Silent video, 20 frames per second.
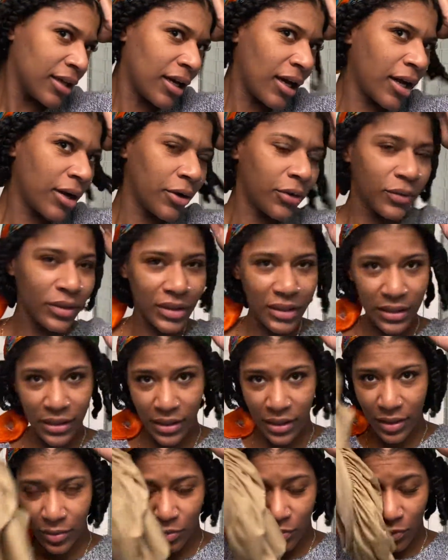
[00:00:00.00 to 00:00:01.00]
I always
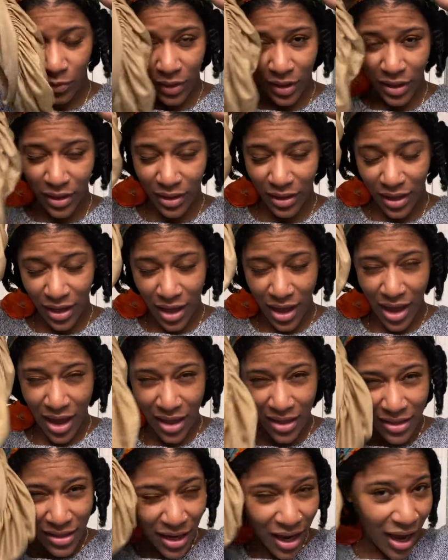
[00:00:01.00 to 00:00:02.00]
sleep with a
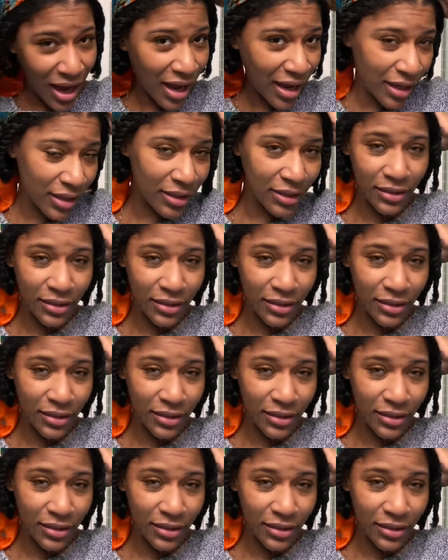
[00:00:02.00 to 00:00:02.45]
head tie